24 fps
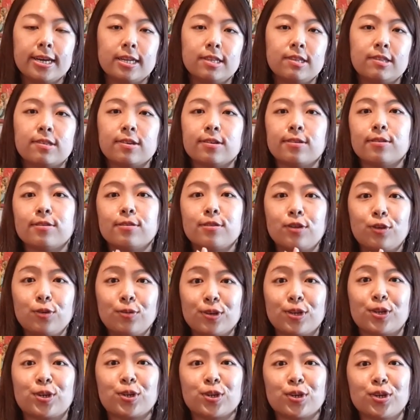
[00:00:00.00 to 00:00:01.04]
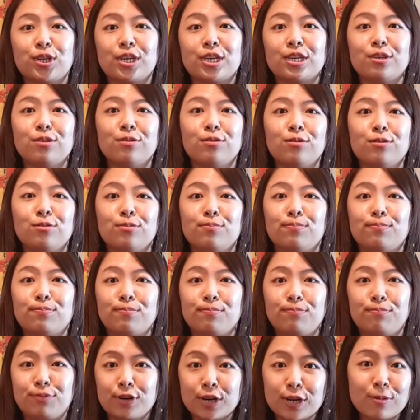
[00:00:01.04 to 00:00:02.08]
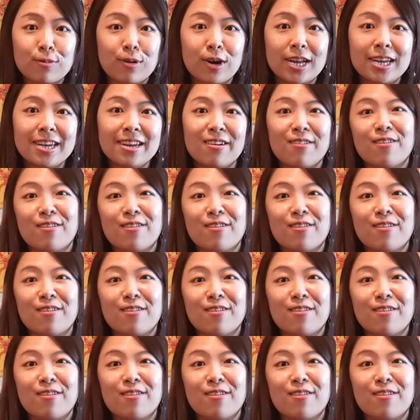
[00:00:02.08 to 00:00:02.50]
So do ensure that you bring one,